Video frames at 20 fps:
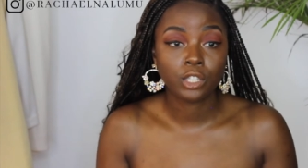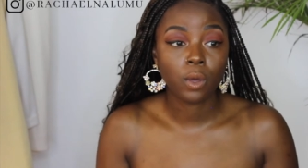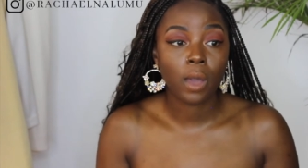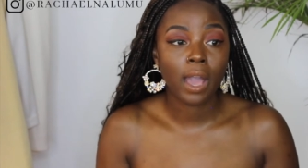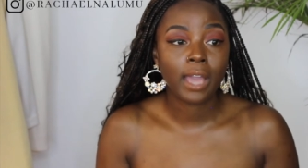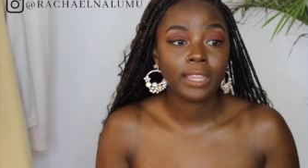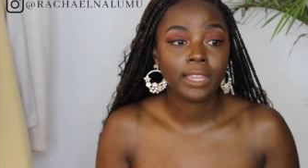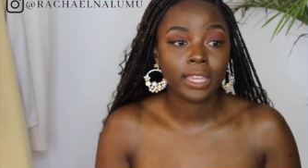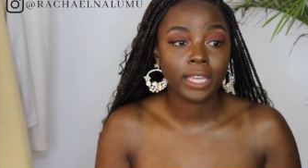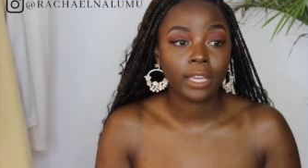So
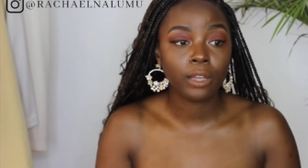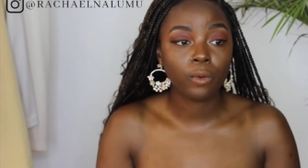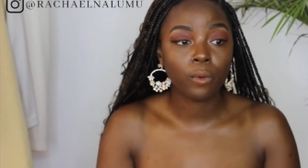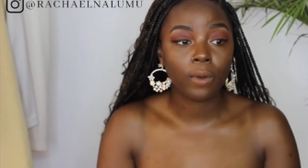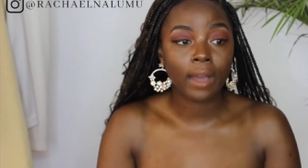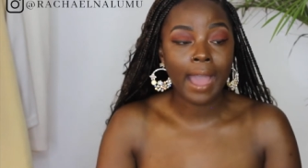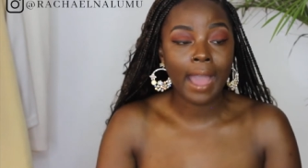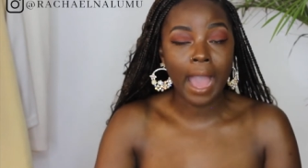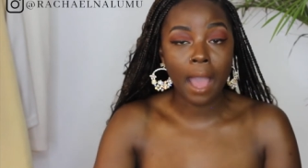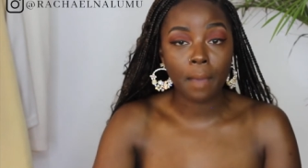I think
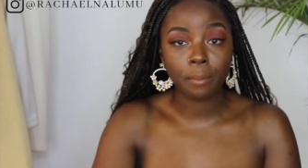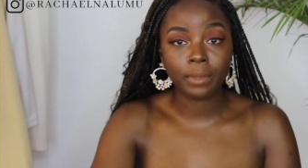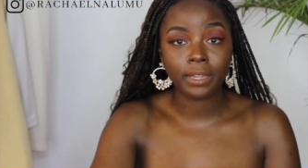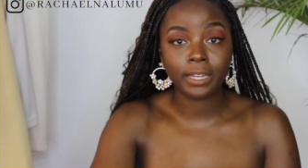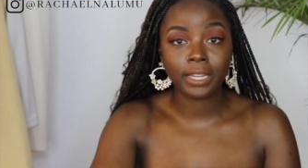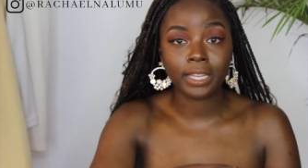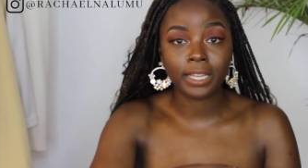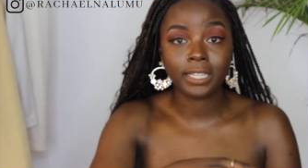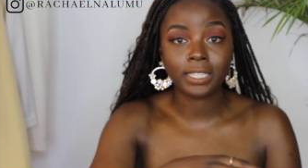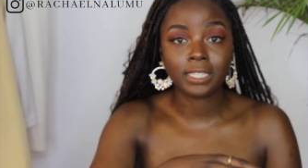what
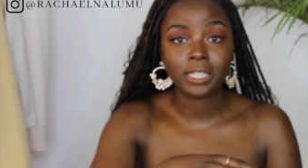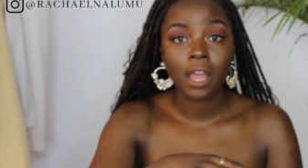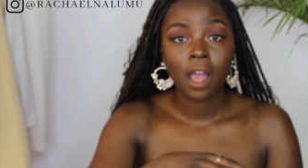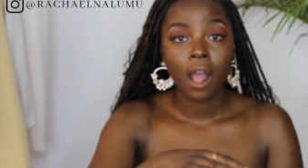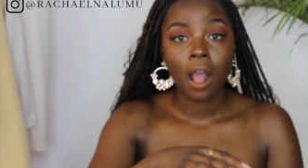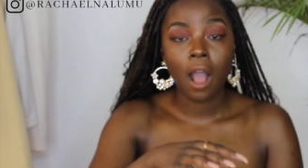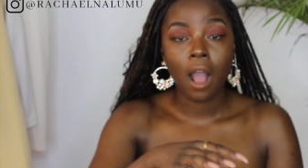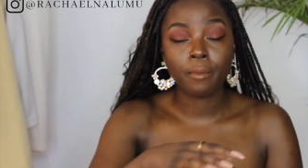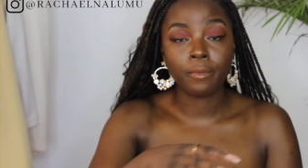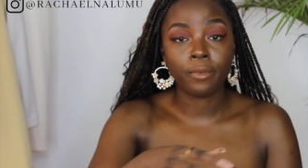happened is
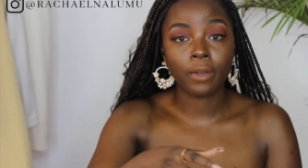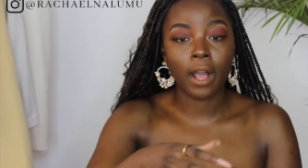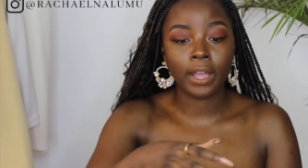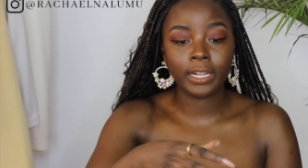I,